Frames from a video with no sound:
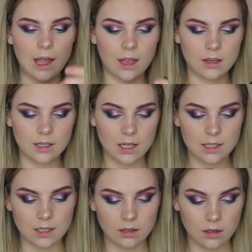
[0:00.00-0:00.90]
and
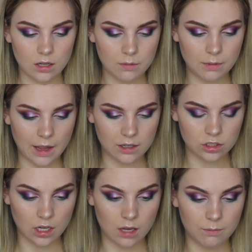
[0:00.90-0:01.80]
it's in their black
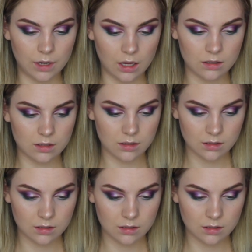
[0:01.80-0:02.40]
shade, but it